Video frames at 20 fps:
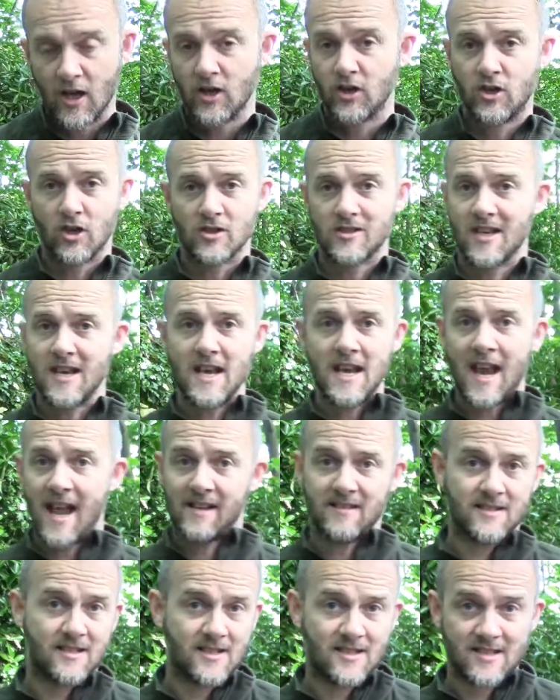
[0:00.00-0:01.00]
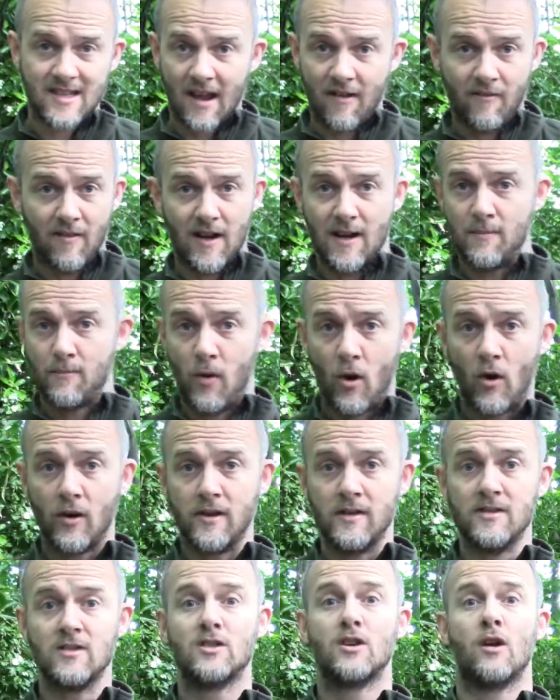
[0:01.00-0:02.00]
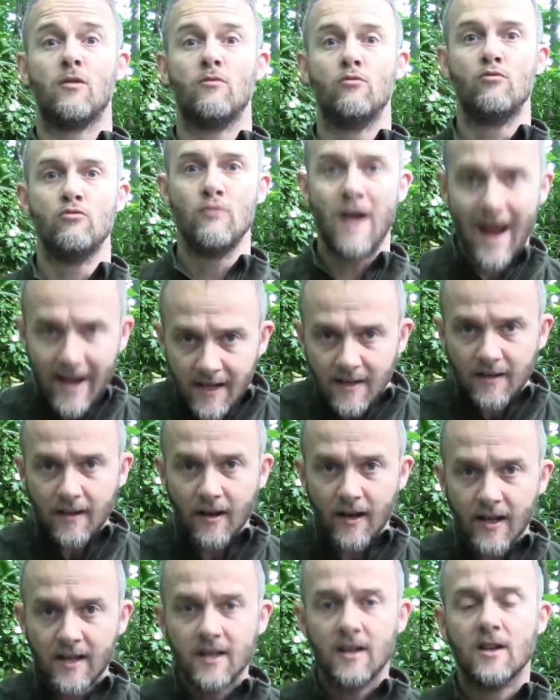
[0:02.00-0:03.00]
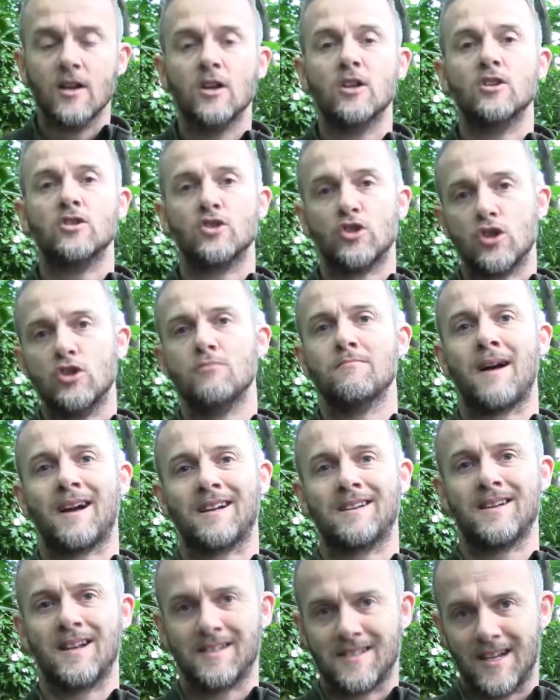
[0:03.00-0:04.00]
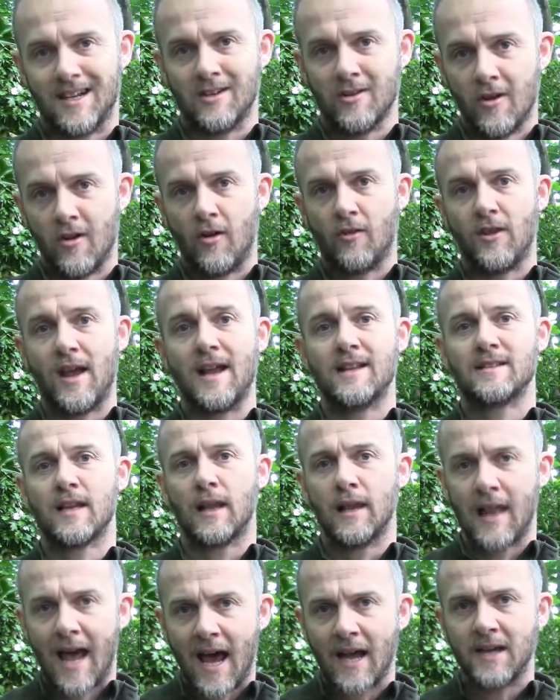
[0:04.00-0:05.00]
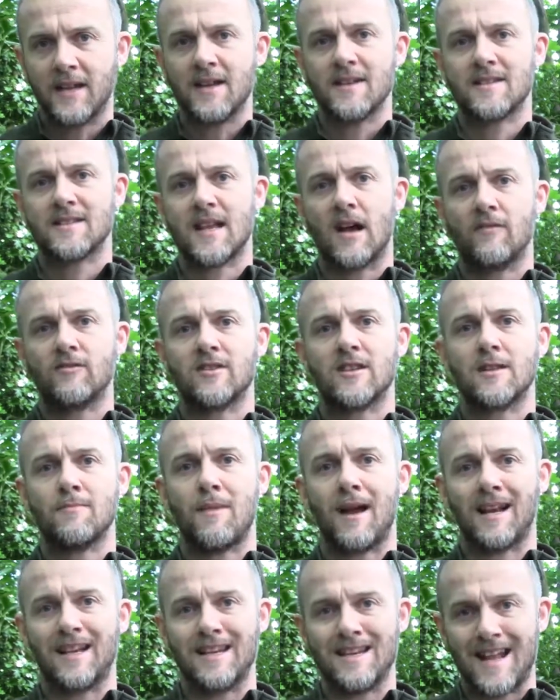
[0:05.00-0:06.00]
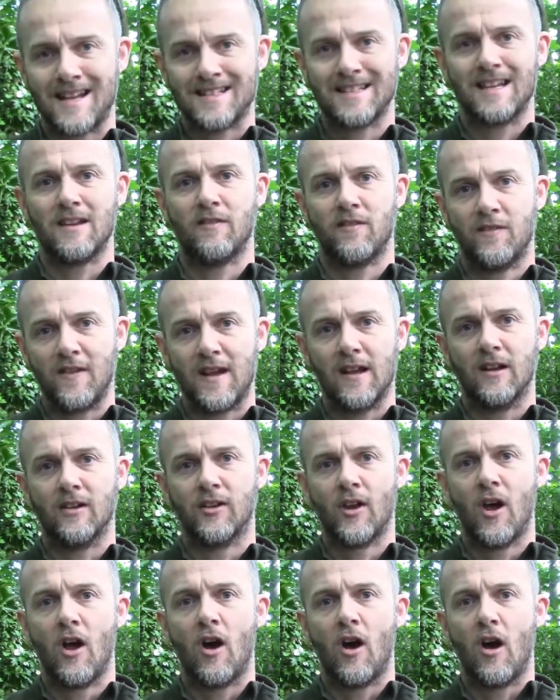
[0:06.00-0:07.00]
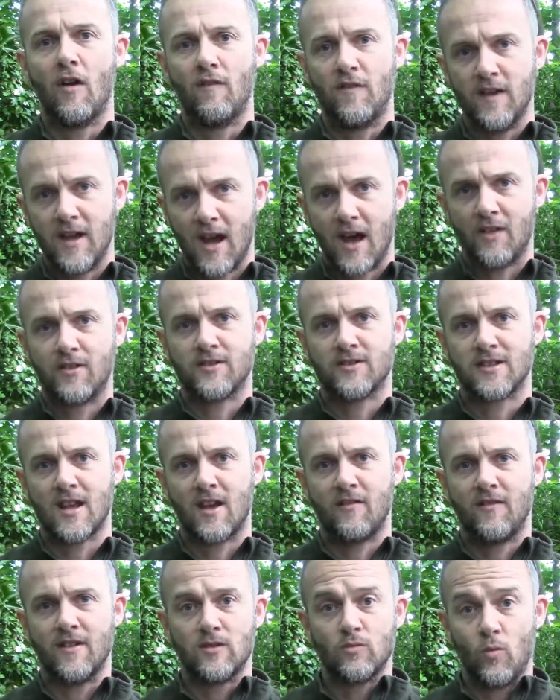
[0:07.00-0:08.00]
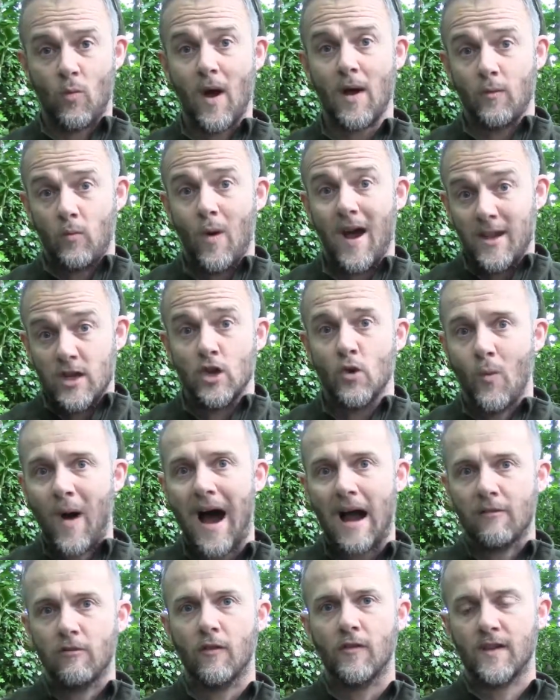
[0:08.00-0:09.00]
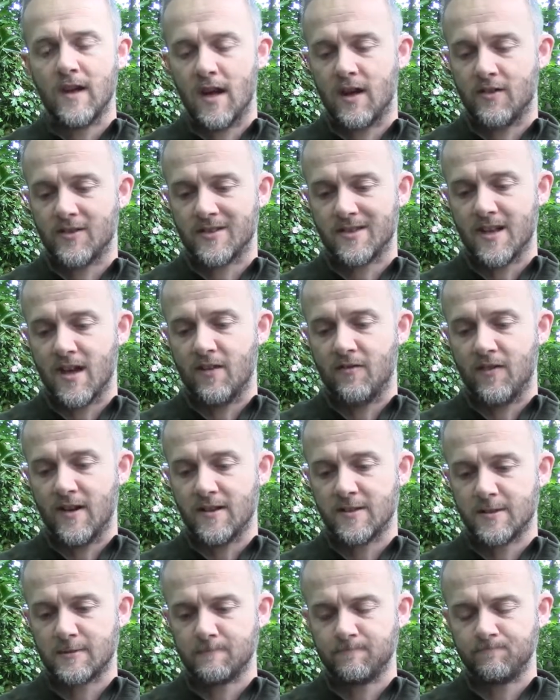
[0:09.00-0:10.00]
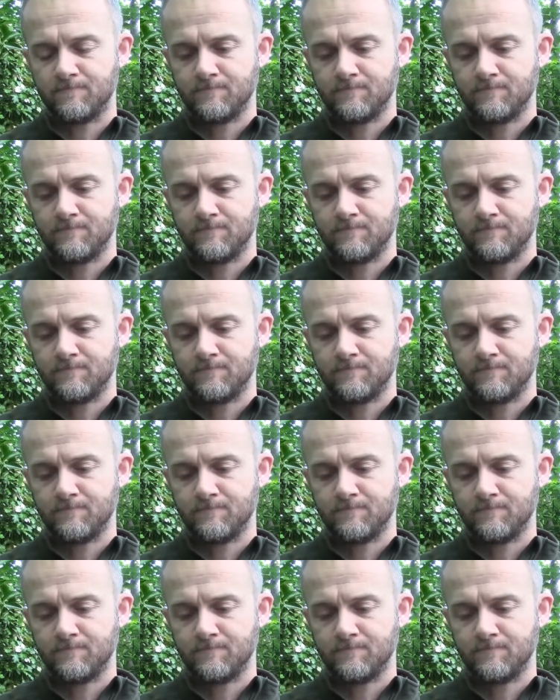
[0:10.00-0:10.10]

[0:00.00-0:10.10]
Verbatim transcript: doesn't necessarily point directly to magnetic north. It's aligning itself to the magnetic field of the Earth's surface, where, where you are on the Earth's surface.